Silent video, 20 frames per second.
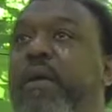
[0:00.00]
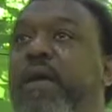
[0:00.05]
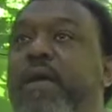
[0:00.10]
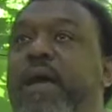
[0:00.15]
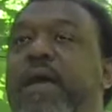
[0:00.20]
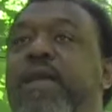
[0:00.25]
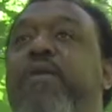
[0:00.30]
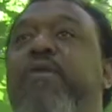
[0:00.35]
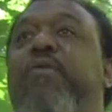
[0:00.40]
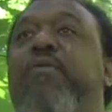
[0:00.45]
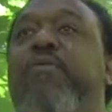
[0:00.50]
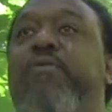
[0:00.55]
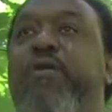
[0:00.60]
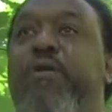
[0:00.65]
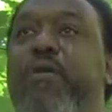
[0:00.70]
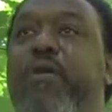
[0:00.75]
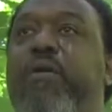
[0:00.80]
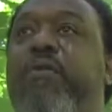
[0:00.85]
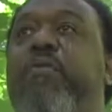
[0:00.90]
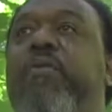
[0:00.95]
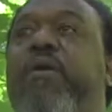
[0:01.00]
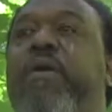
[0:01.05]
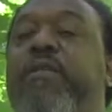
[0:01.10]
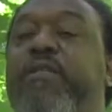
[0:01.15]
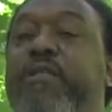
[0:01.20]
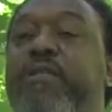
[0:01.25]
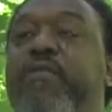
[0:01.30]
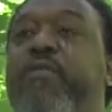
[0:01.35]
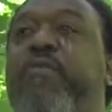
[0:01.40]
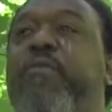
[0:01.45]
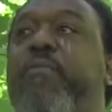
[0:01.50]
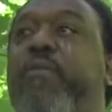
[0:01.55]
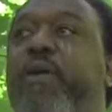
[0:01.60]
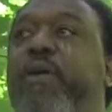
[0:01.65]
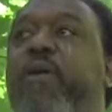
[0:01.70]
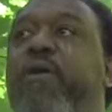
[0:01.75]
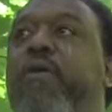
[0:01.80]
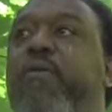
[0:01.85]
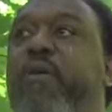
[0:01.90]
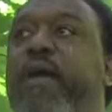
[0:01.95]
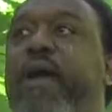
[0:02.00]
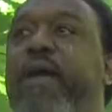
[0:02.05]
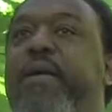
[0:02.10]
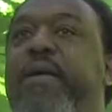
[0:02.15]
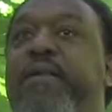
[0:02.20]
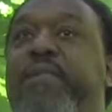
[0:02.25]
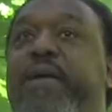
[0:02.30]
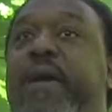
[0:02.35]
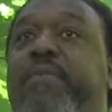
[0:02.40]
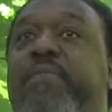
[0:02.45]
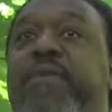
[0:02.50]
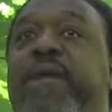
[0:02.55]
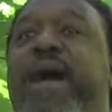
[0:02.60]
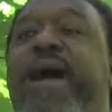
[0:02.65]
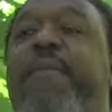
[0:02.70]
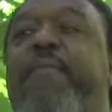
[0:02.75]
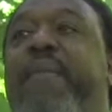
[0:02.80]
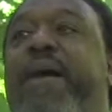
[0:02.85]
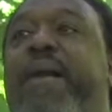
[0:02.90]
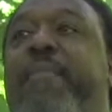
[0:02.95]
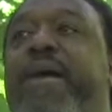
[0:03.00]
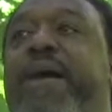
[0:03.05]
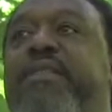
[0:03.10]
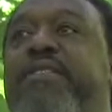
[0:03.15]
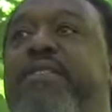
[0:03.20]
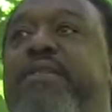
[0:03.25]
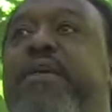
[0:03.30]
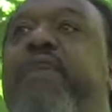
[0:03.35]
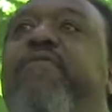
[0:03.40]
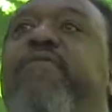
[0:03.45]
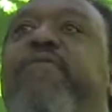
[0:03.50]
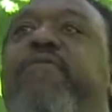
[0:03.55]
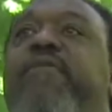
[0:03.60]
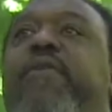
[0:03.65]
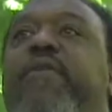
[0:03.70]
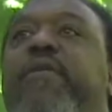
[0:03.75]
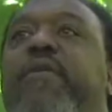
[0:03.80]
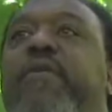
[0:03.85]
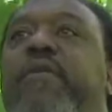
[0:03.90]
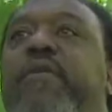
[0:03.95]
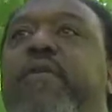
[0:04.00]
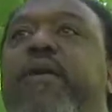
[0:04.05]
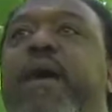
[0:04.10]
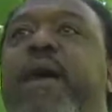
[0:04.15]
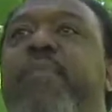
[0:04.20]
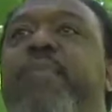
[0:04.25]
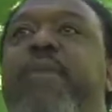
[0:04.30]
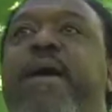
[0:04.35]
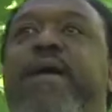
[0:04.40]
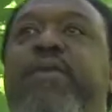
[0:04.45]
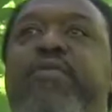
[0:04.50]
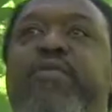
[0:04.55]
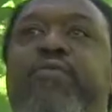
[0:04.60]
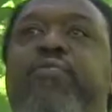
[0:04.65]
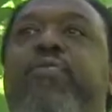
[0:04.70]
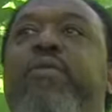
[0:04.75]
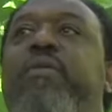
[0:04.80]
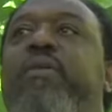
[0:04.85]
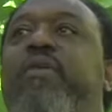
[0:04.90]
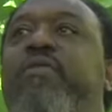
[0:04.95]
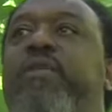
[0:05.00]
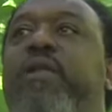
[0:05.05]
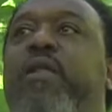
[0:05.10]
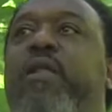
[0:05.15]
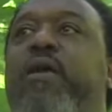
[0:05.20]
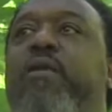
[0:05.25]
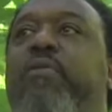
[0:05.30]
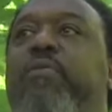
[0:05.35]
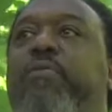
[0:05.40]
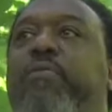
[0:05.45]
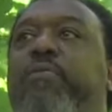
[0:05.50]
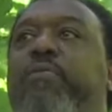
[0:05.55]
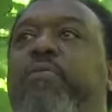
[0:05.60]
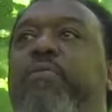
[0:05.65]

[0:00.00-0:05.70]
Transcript: And I know, it's gonna be all right, because I'm not by myself. I'm not doing this alone.